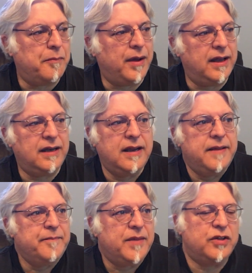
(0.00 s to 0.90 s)
But
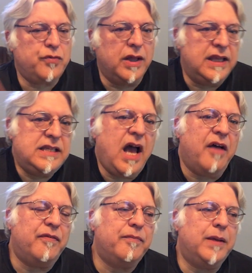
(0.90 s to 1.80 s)
it's really
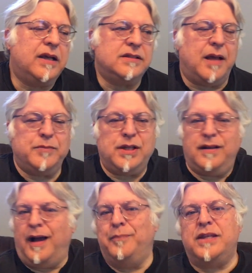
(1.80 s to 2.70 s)
tough because I'm,
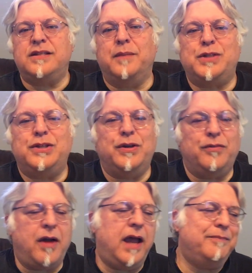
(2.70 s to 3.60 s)
I'm the substitute,
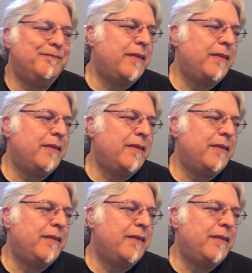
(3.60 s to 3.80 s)
right?